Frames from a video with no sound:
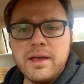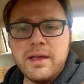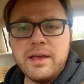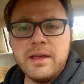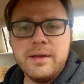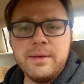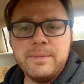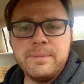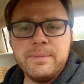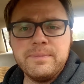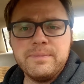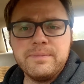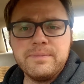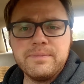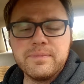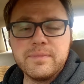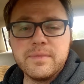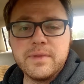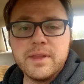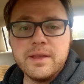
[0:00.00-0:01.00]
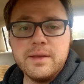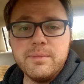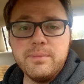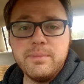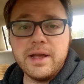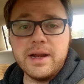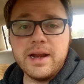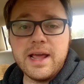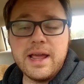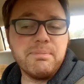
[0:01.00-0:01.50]

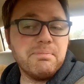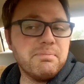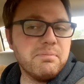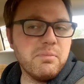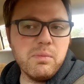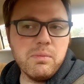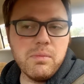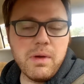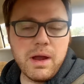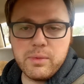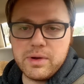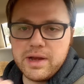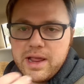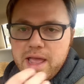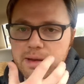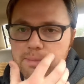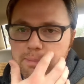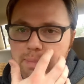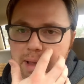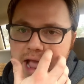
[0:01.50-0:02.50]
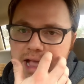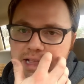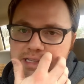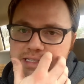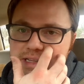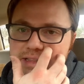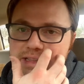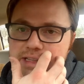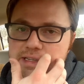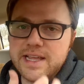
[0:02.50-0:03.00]
but I went ahead and passed
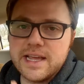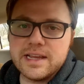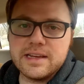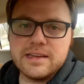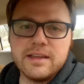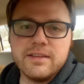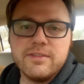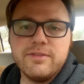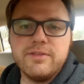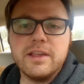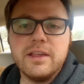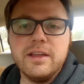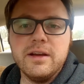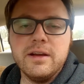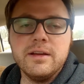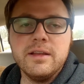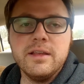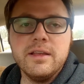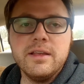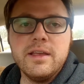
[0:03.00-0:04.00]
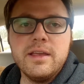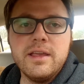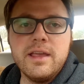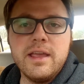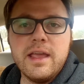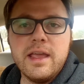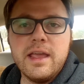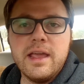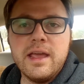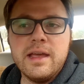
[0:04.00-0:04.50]
on the Technic figure
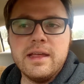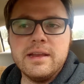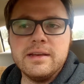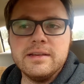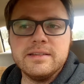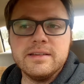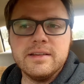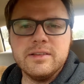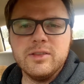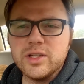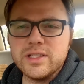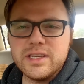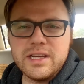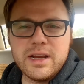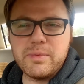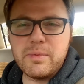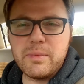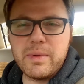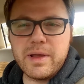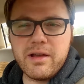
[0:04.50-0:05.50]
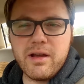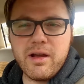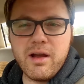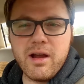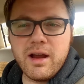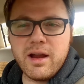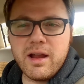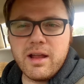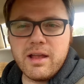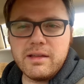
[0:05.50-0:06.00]
and looked it up in my
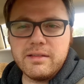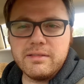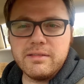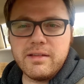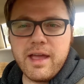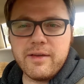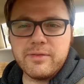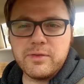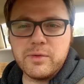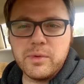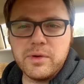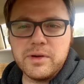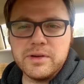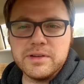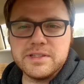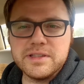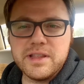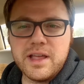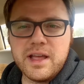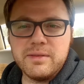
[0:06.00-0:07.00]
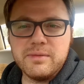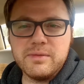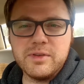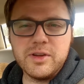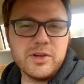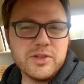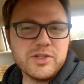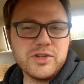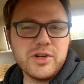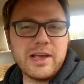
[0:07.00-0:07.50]
car afterwards. Thought,
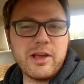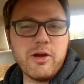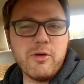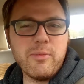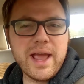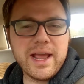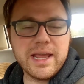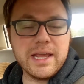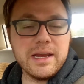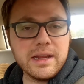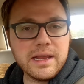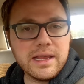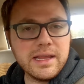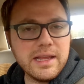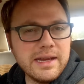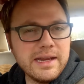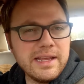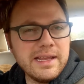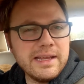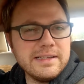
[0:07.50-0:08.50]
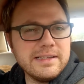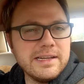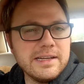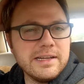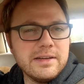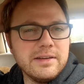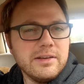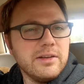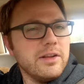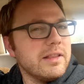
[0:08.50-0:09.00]
should I go back in and get it?
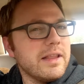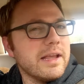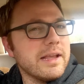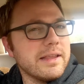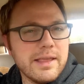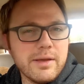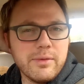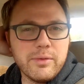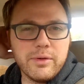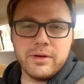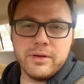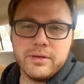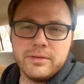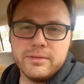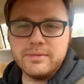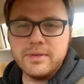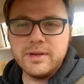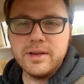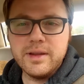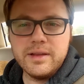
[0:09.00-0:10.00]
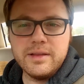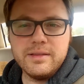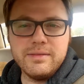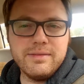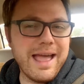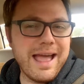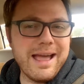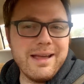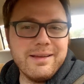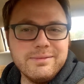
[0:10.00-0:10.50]
Didn't look like they were
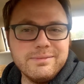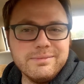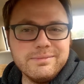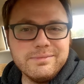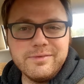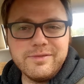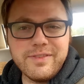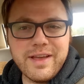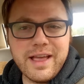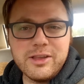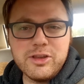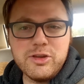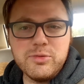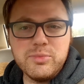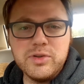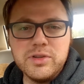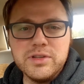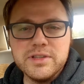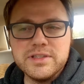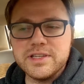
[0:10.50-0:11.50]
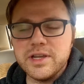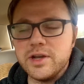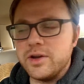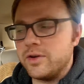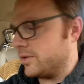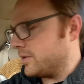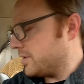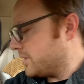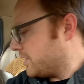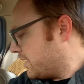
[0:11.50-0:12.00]
that valuable,
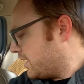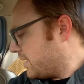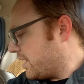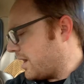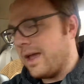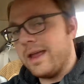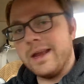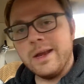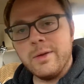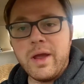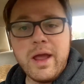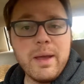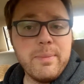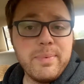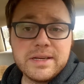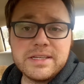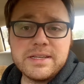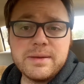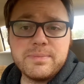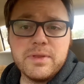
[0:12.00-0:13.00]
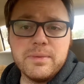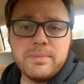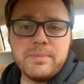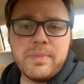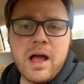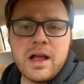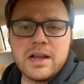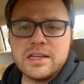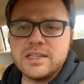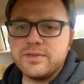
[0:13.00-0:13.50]
so anyway, I picked up the
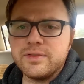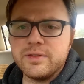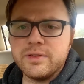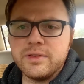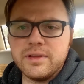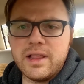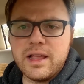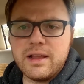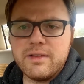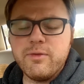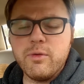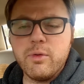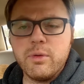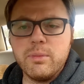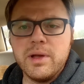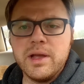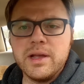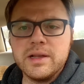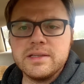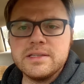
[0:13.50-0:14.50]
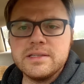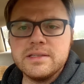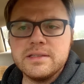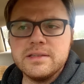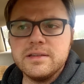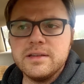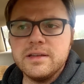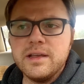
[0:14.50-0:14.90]
box for like $4.